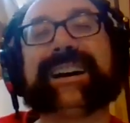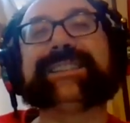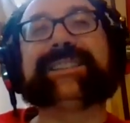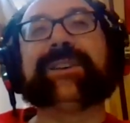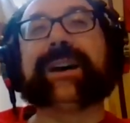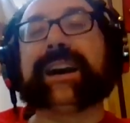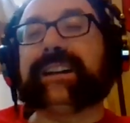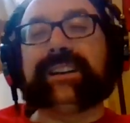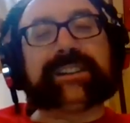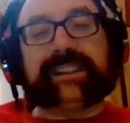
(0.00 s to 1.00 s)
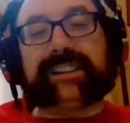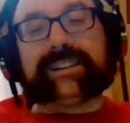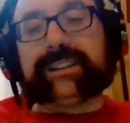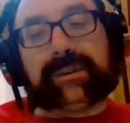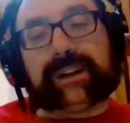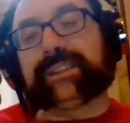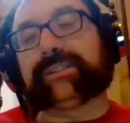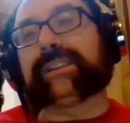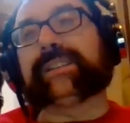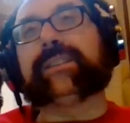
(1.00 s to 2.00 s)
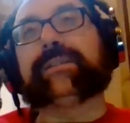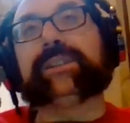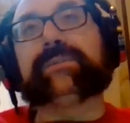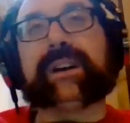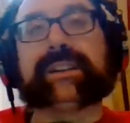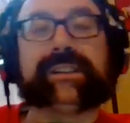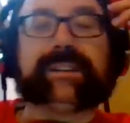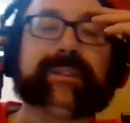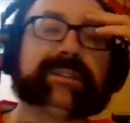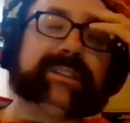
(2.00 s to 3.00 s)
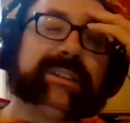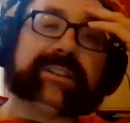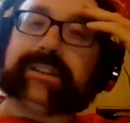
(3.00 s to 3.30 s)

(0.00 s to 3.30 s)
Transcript: right. So your sister didn't watch this, right? Because I know she watched some other TV